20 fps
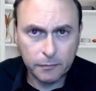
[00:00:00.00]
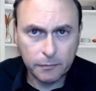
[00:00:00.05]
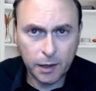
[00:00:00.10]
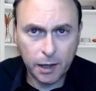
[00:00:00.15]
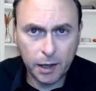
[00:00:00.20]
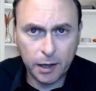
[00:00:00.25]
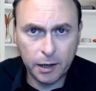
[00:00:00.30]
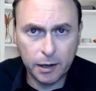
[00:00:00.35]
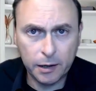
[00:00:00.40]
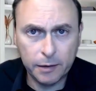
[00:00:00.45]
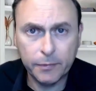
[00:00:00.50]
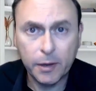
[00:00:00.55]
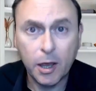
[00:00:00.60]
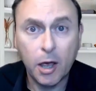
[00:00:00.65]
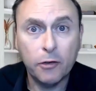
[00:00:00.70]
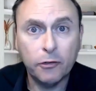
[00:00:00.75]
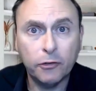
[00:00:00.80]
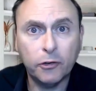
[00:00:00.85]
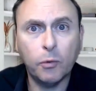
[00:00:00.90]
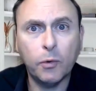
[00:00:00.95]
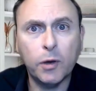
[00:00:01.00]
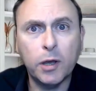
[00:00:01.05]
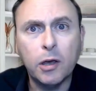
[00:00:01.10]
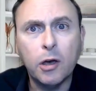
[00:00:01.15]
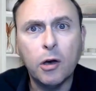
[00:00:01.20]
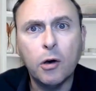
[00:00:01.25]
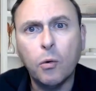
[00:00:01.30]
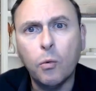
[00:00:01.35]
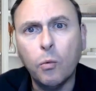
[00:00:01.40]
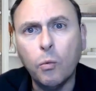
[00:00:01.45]
So we
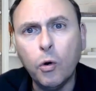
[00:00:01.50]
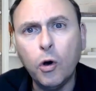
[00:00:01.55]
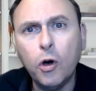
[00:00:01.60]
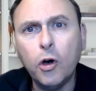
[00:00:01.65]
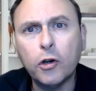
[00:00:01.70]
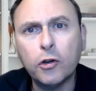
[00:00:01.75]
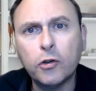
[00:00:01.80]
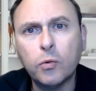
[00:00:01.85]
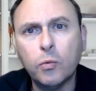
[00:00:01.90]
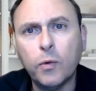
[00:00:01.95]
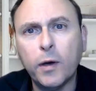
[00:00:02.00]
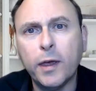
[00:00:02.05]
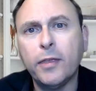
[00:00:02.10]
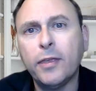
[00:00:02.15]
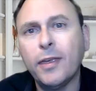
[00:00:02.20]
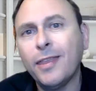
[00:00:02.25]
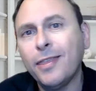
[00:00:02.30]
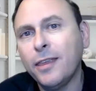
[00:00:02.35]
worked with